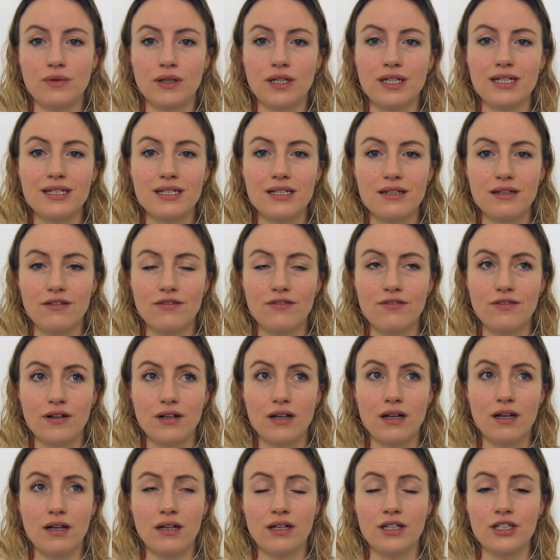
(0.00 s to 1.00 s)

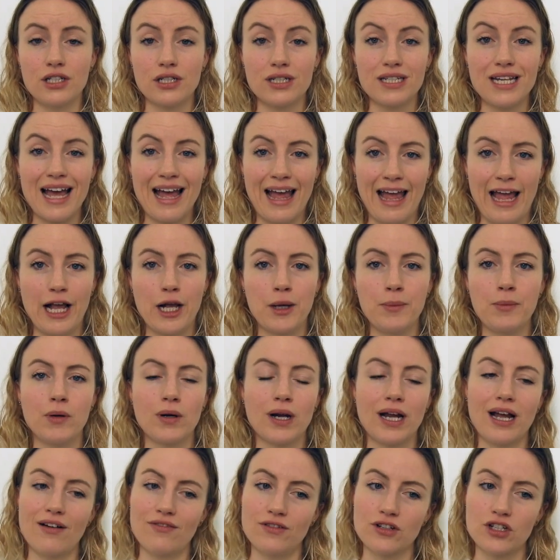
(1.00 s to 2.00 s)
allergic to egg, but
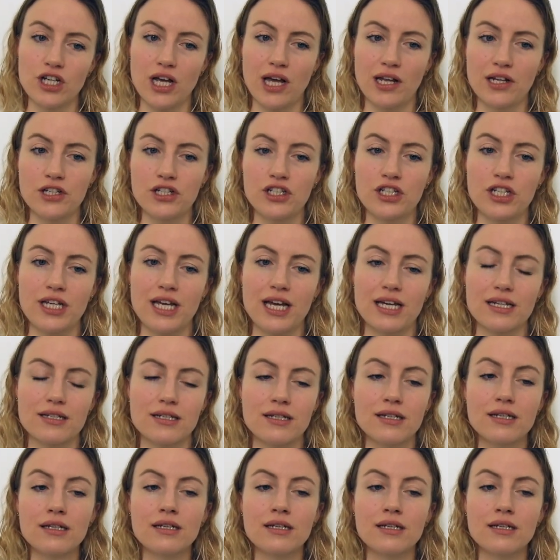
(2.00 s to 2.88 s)
I haven't challenged it yet,